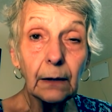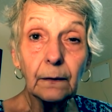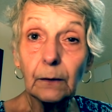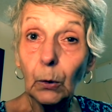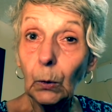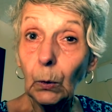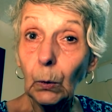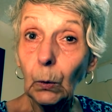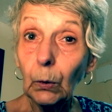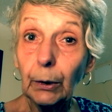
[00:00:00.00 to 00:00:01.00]

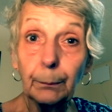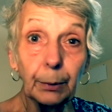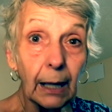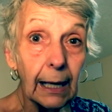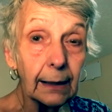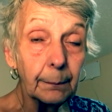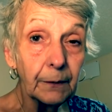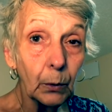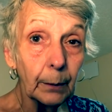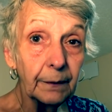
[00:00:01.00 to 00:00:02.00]
so black
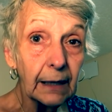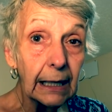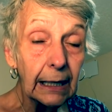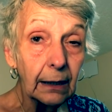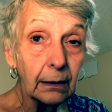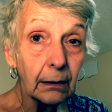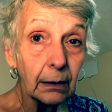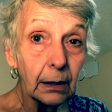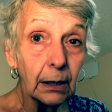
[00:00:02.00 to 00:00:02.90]
absorbs heat.